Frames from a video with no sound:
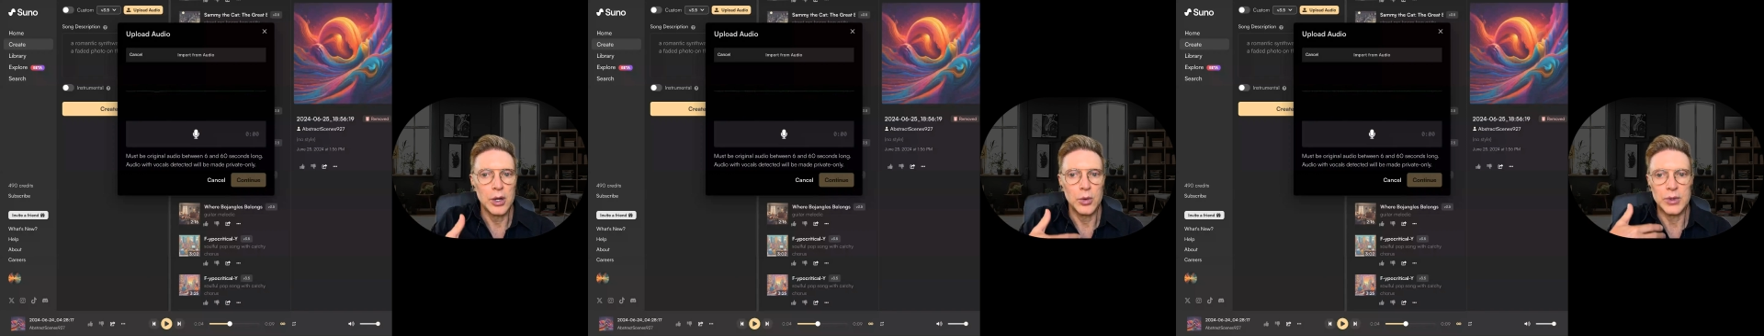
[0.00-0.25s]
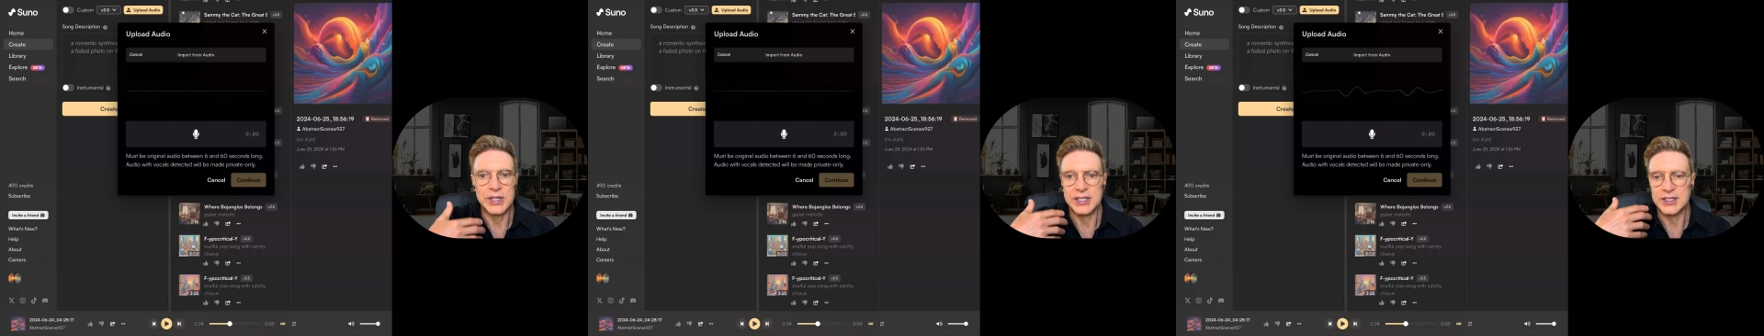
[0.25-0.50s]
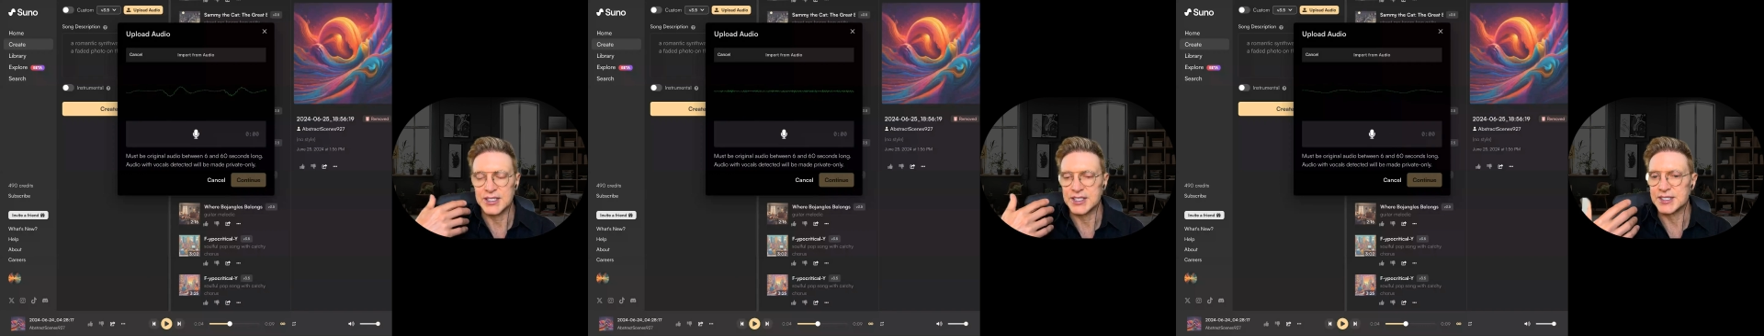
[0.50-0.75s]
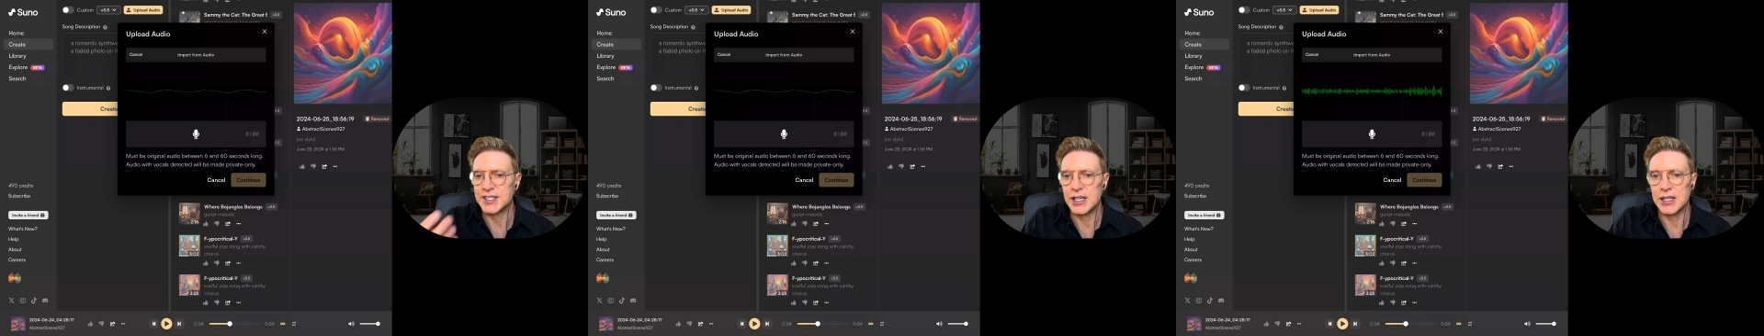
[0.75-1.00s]
We can
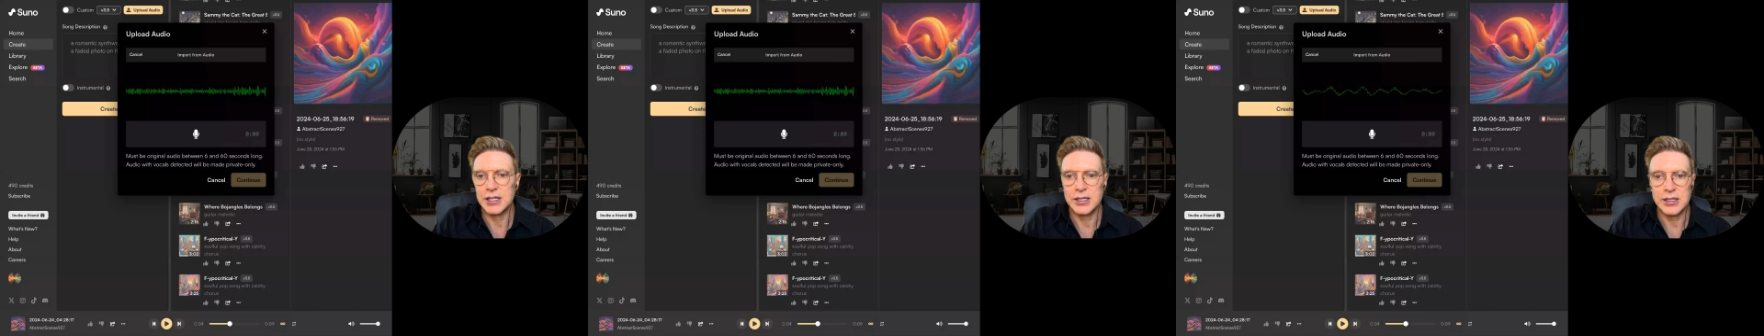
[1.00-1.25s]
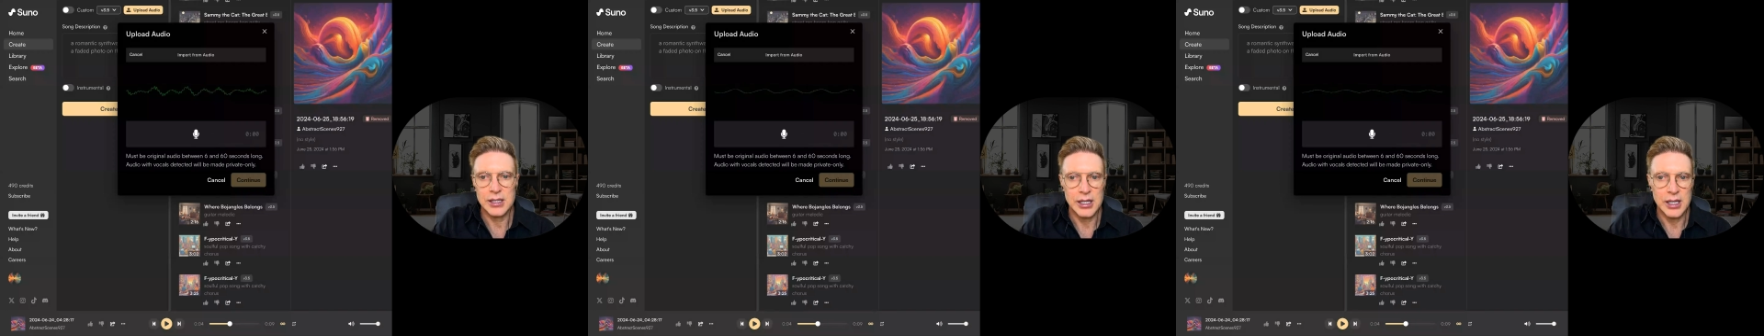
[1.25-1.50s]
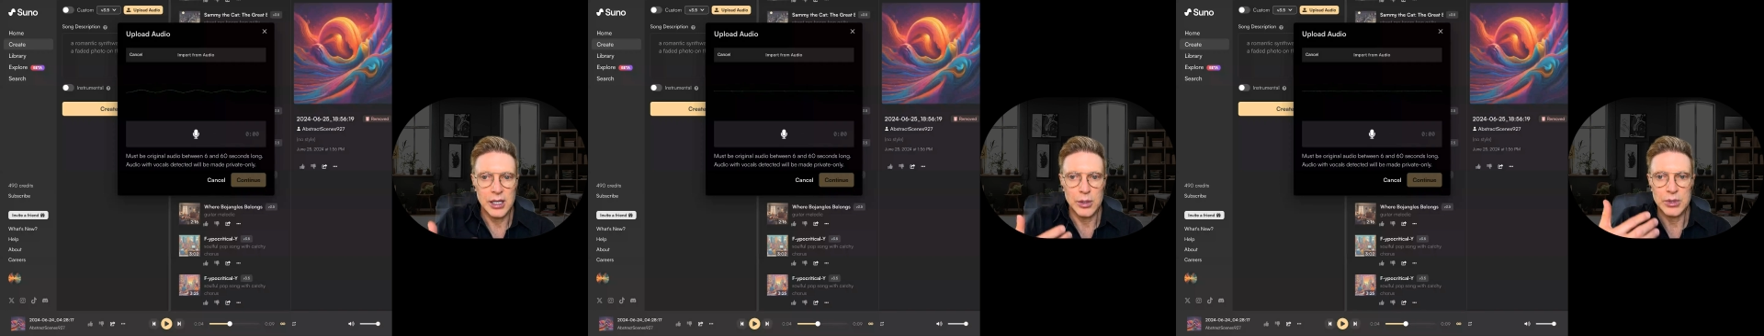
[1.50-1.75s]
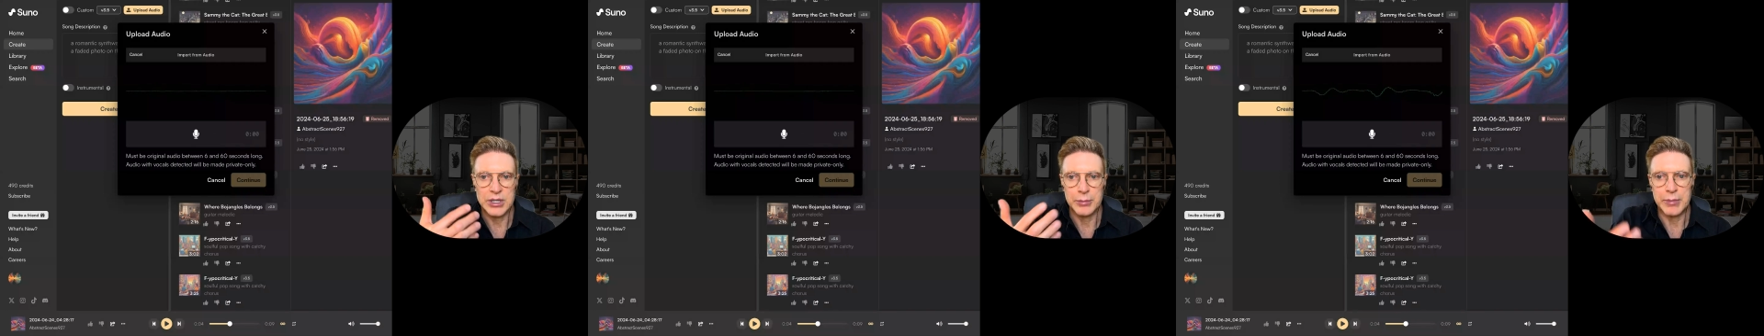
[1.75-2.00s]
sing.
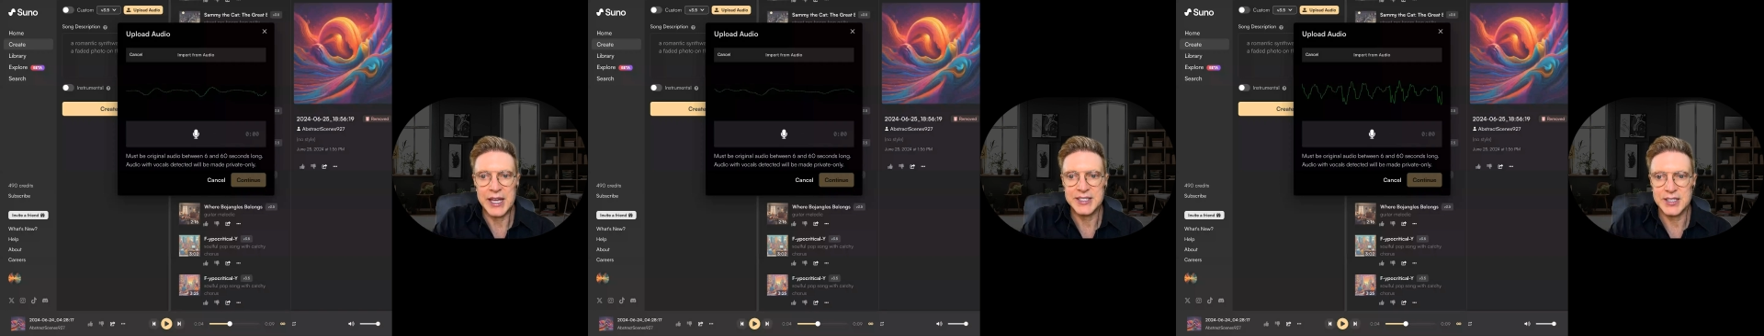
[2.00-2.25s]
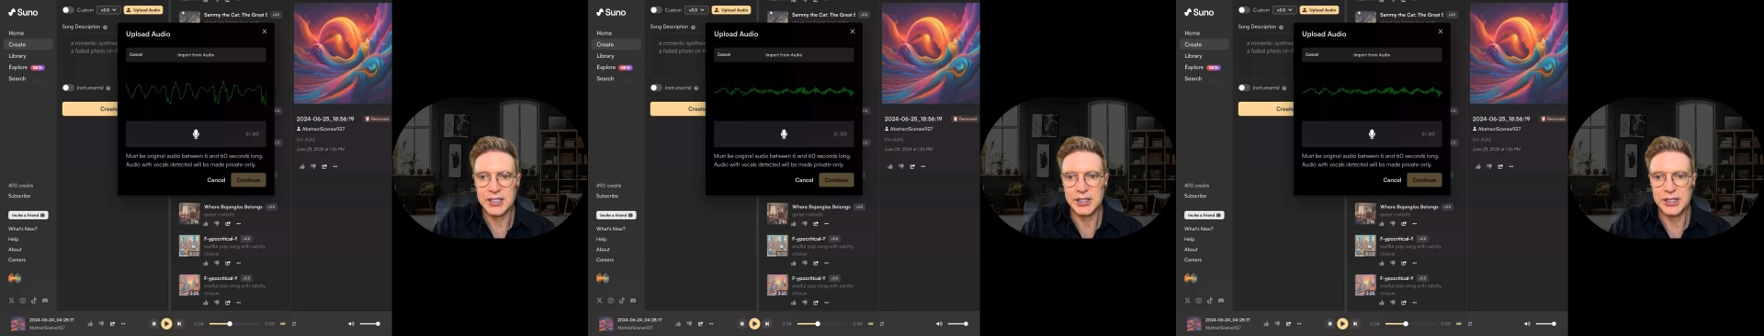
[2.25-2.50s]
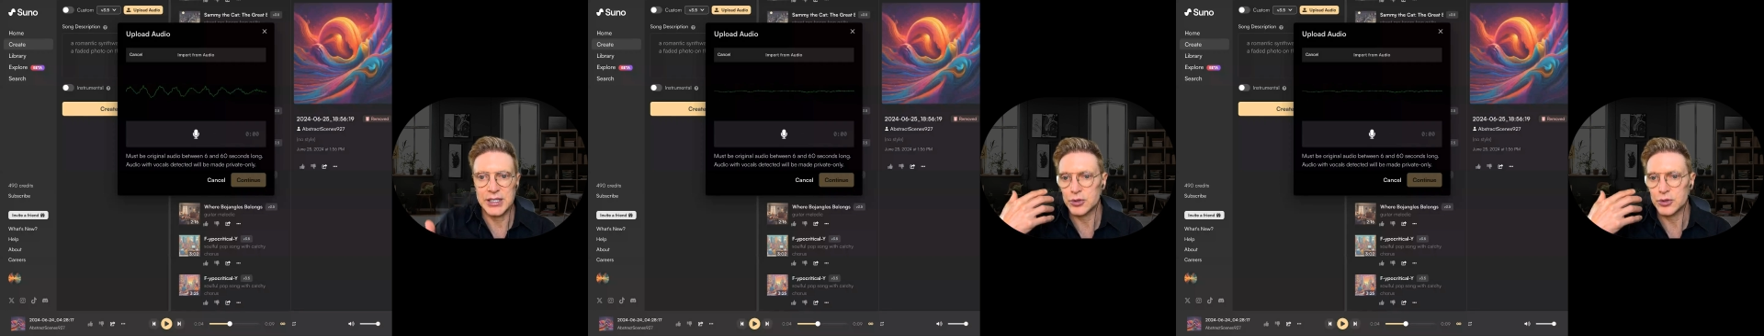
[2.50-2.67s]
We can basically